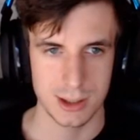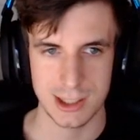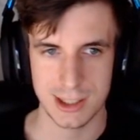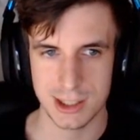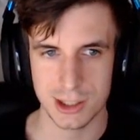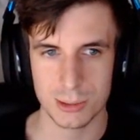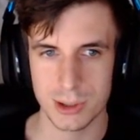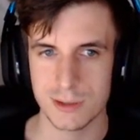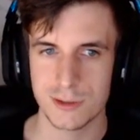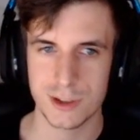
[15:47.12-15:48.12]
And then the other
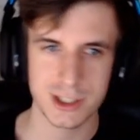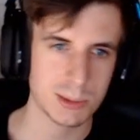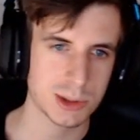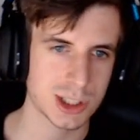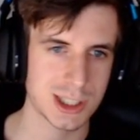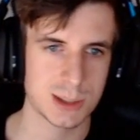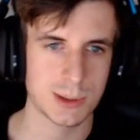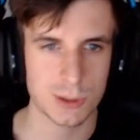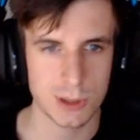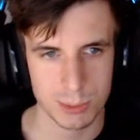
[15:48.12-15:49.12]
one, fall damage decreased by
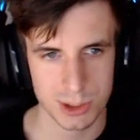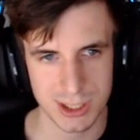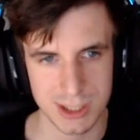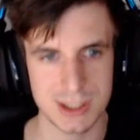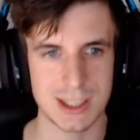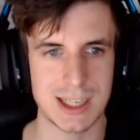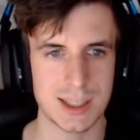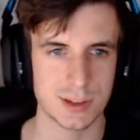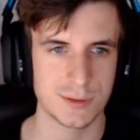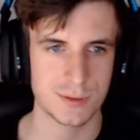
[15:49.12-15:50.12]
20%, and
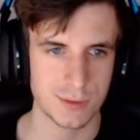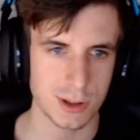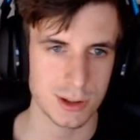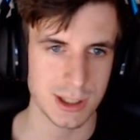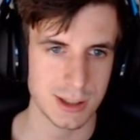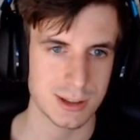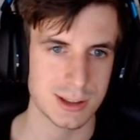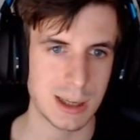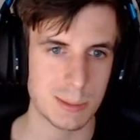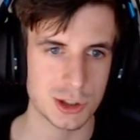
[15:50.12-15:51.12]
after falling,
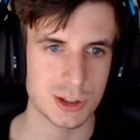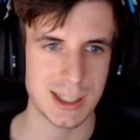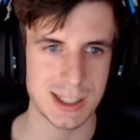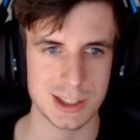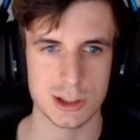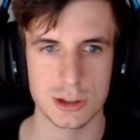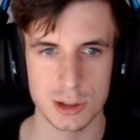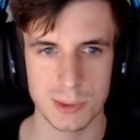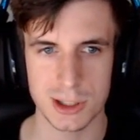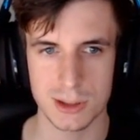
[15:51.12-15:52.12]
damage you take is
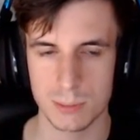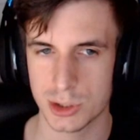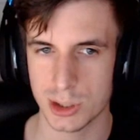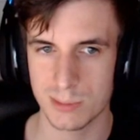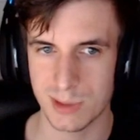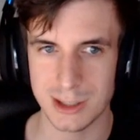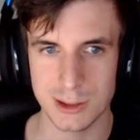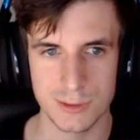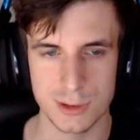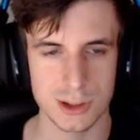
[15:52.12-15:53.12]
reduced by some
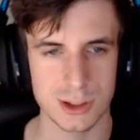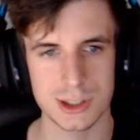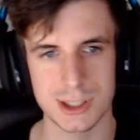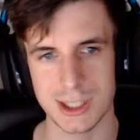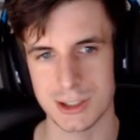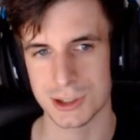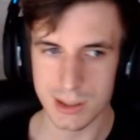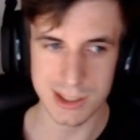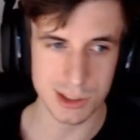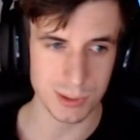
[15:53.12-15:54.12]
value for 30 seconds.
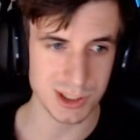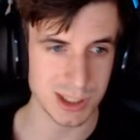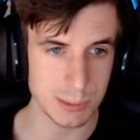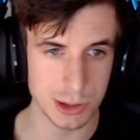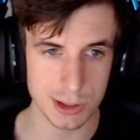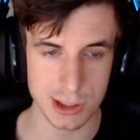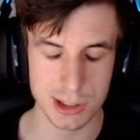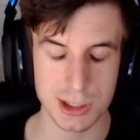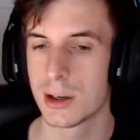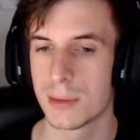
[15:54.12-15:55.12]
This one seems
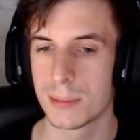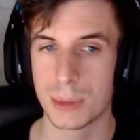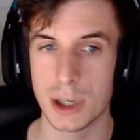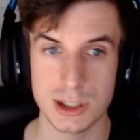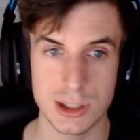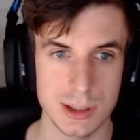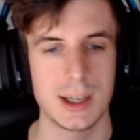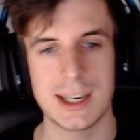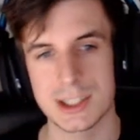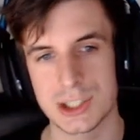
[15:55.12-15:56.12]
useless, but
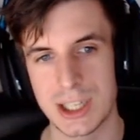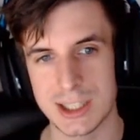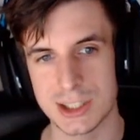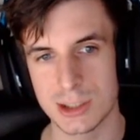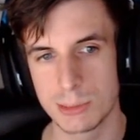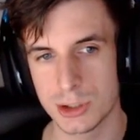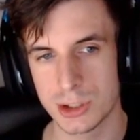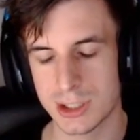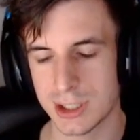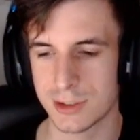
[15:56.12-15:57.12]
it actually has some
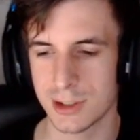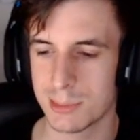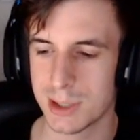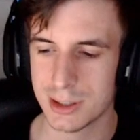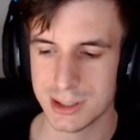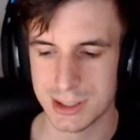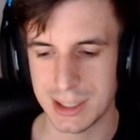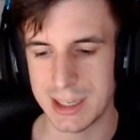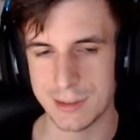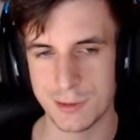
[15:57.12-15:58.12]
uses. I've thought about it.
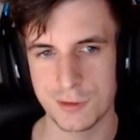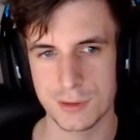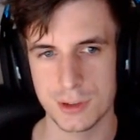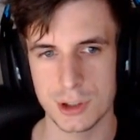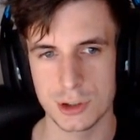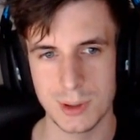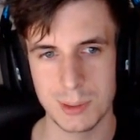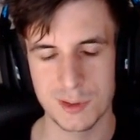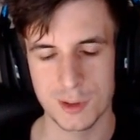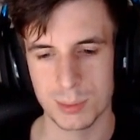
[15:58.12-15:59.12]
If you're doing
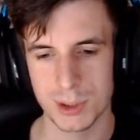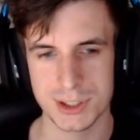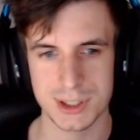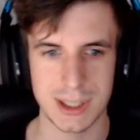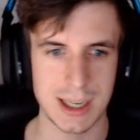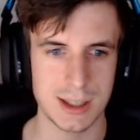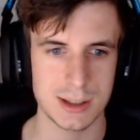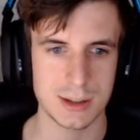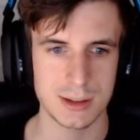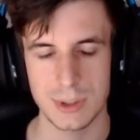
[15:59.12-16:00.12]
Mythic Plus
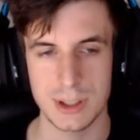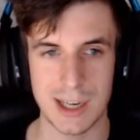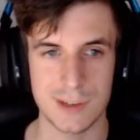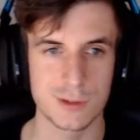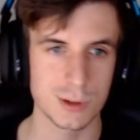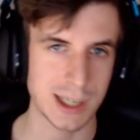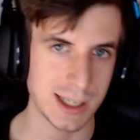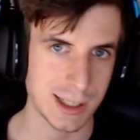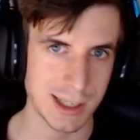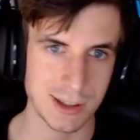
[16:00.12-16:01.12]
and you have
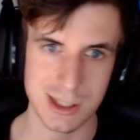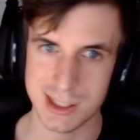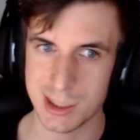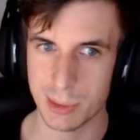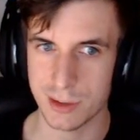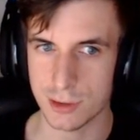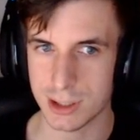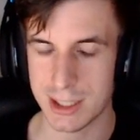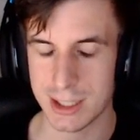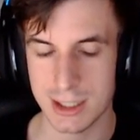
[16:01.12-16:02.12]
Volcanic and you get hit by
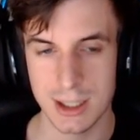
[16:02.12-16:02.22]
Volcanic,